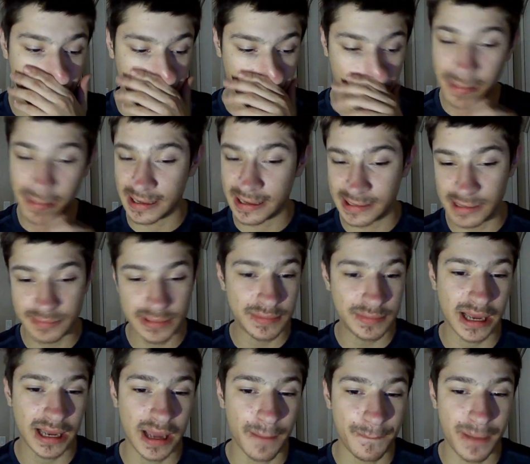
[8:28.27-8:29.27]
Like sometimes I
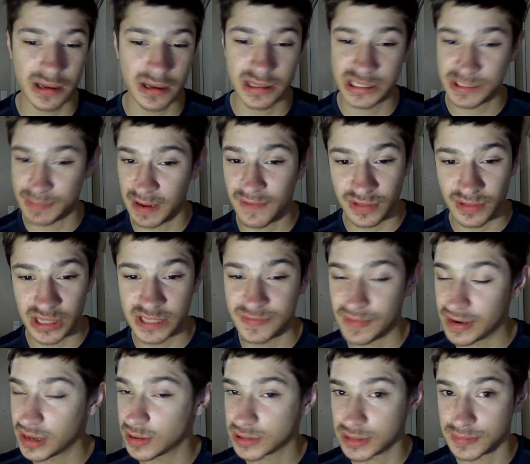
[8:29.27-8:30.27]
could barely speak for these
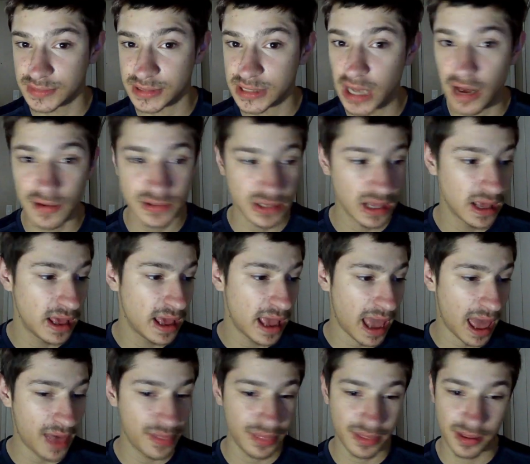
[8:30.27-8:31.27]
videos themselves,
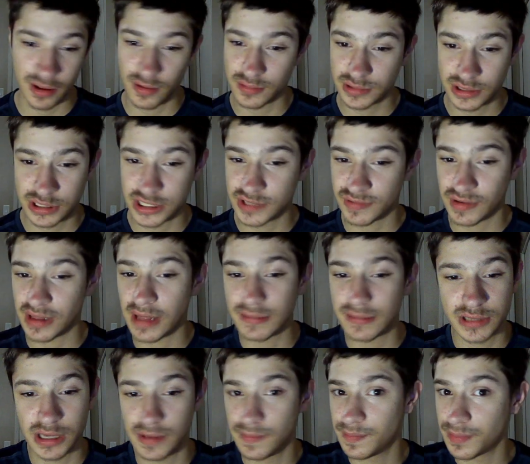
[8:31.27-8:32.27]
and just for them
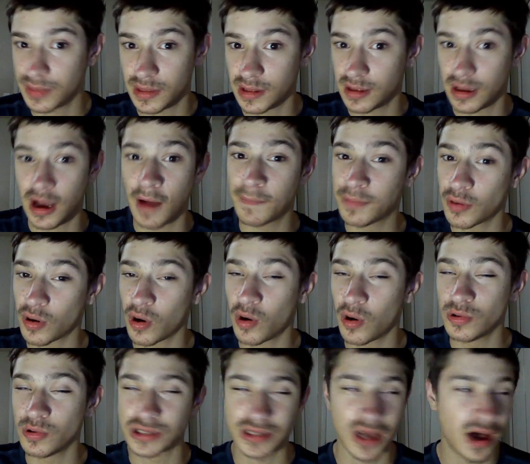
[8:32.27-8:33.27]
to upload a whole
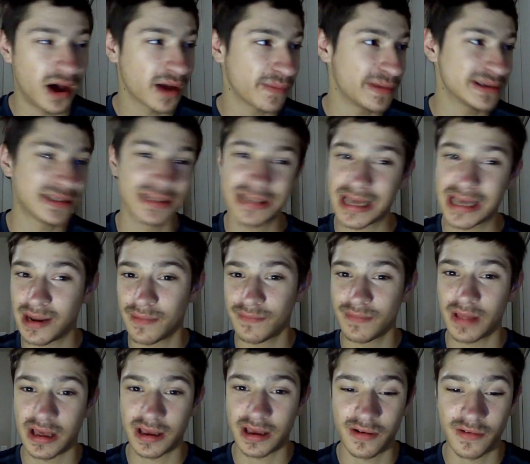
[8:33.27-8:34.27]
song must have taken them
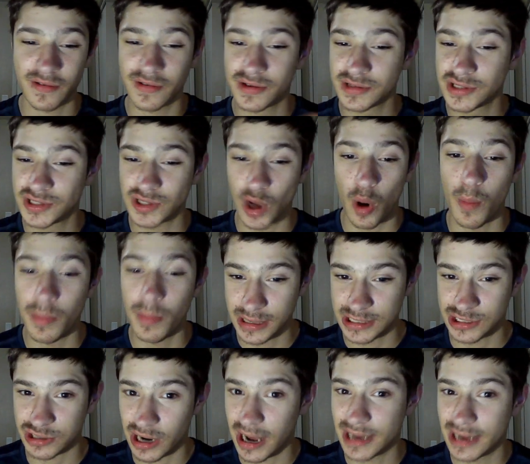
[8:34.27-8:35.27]
like so many
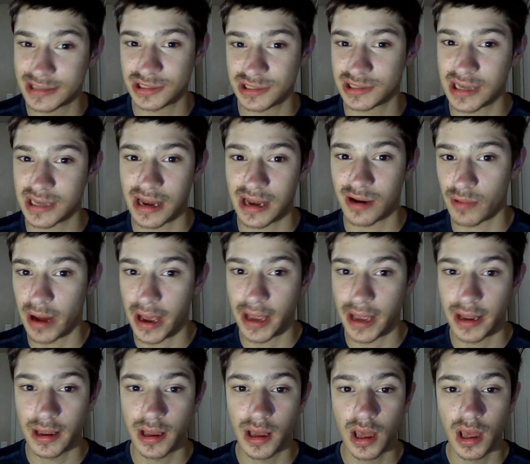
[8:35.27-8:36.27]
tries just to get it right.
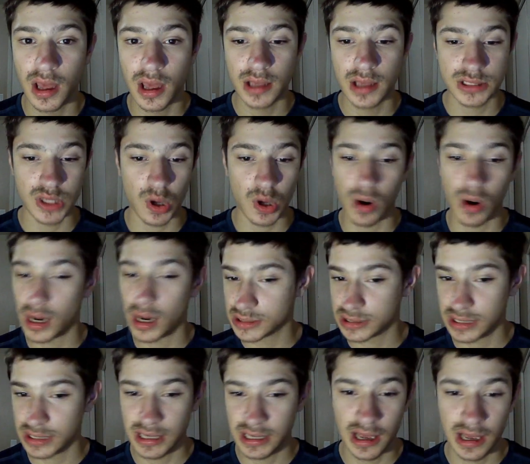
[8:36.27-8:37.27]
So
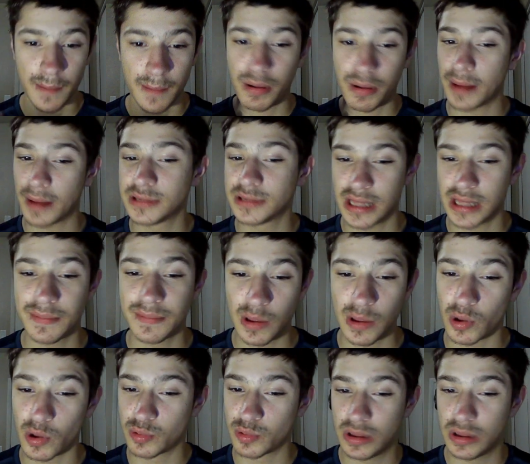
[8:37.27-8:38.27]
honestly, props to them. They
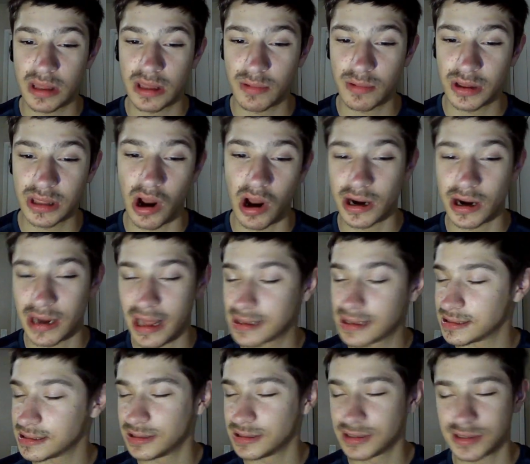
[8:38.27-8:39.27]
worked really, really hard, and
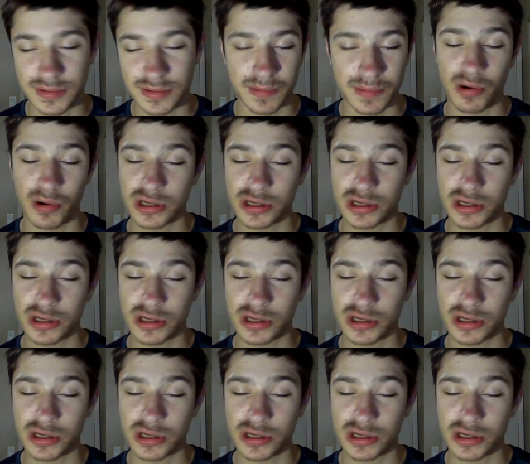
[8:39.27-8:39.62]
deserve support.